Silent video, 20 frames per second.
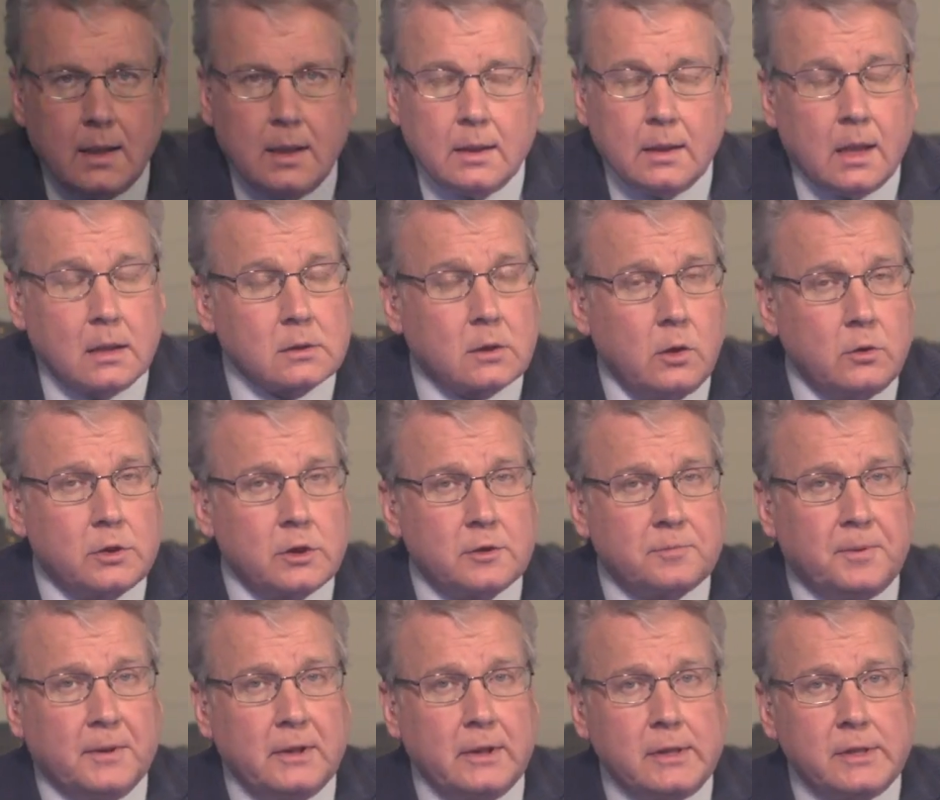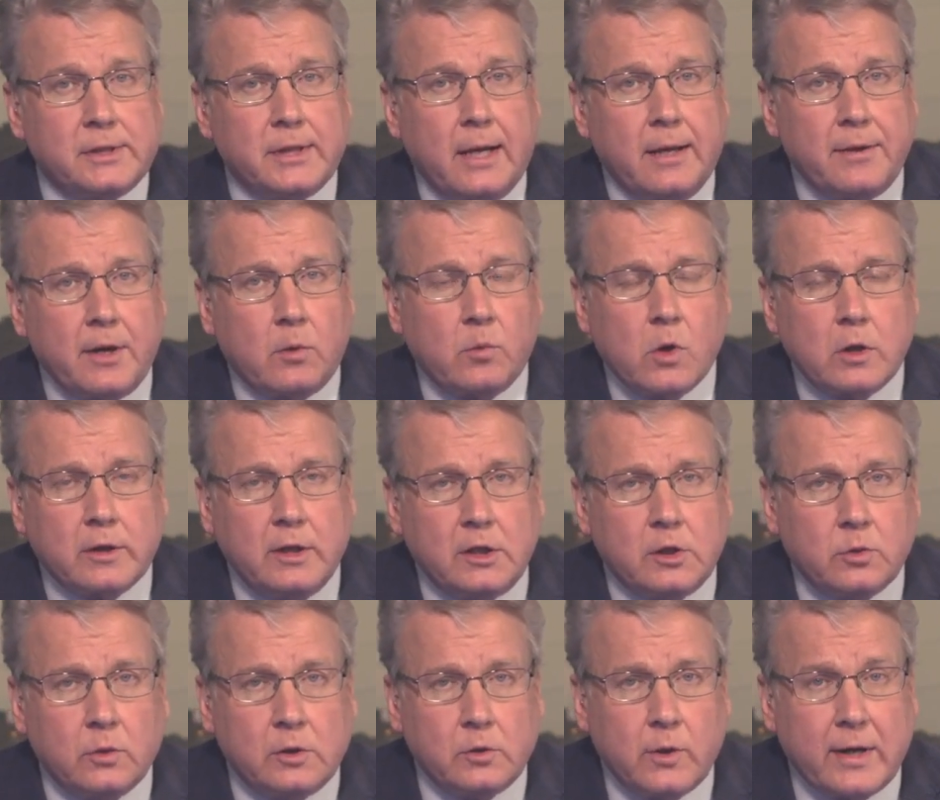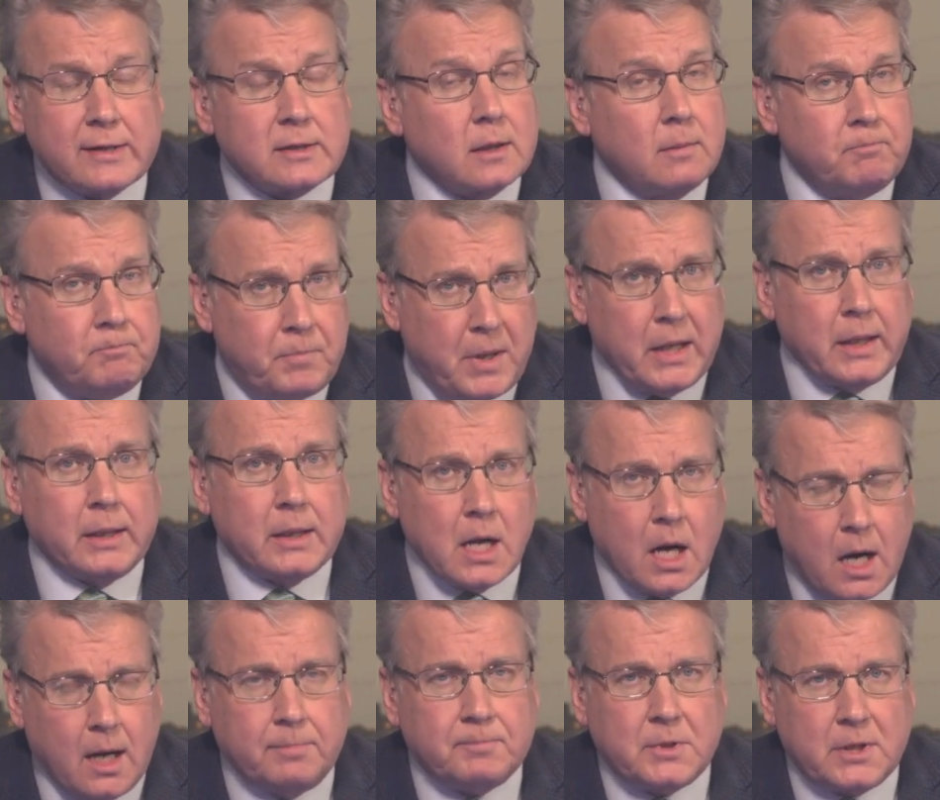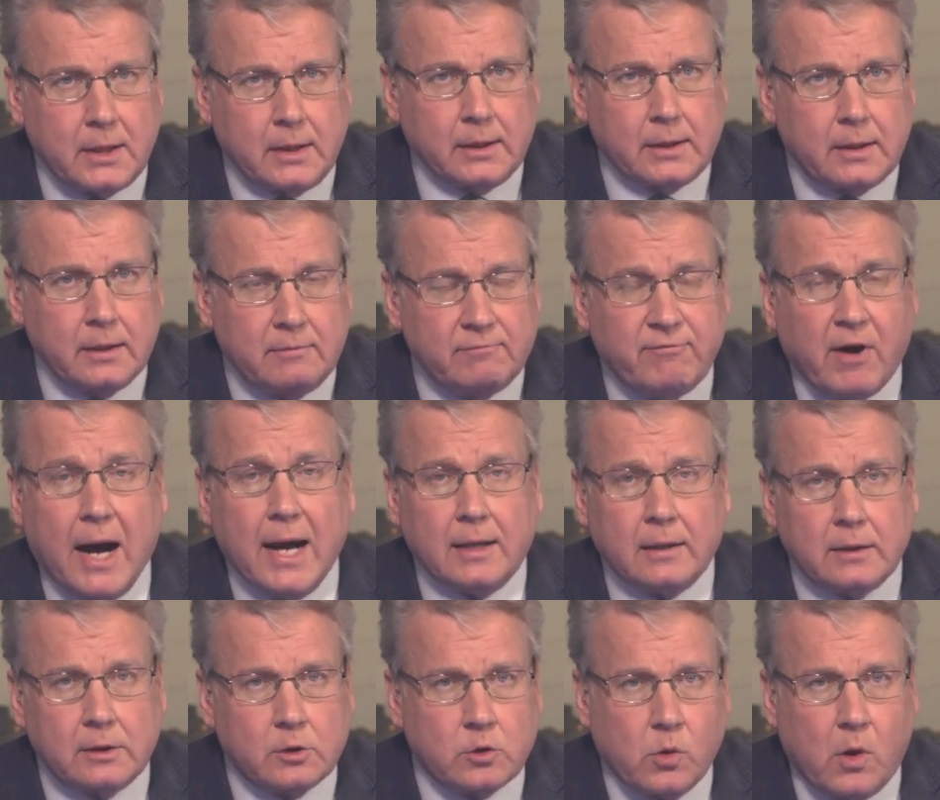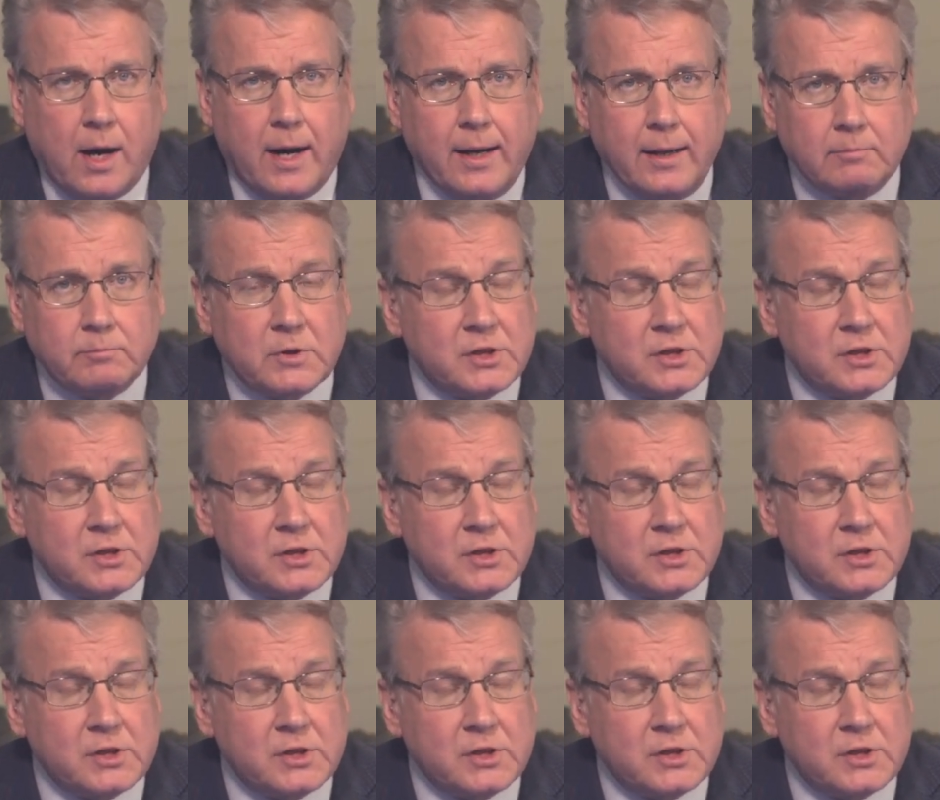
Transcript: Las Cruces police say they're working to address a big uptick in violent crime.